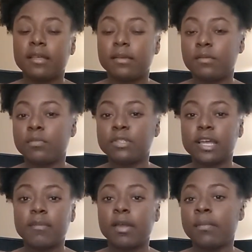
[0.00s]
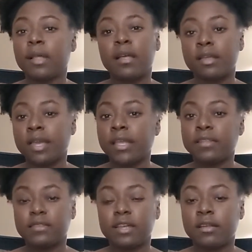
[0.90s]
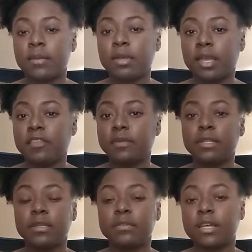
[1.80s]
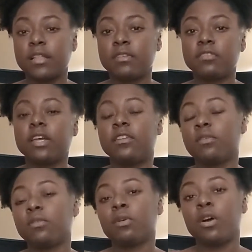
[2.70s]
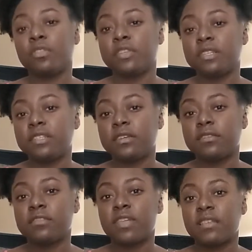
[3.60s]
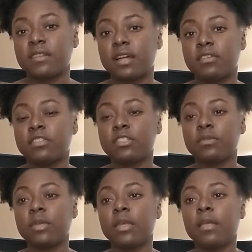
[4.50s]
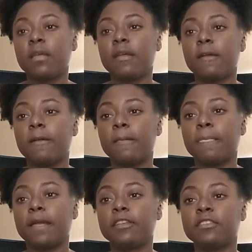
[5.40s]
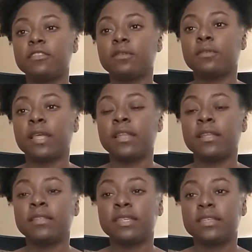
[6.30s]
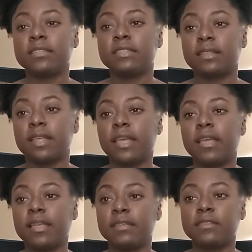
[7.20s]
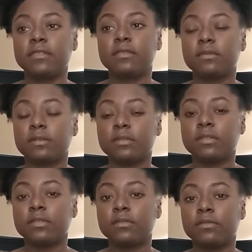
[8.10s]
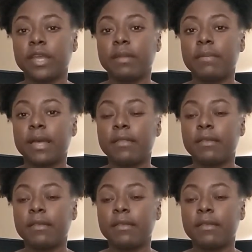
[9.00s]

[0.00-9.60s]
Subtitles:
one more time, I'm not a Gates Scholar, I'm a Gates Millennium Scholar, so I don't know all the details of that scholarship. I just know that it exists and that it's still ran by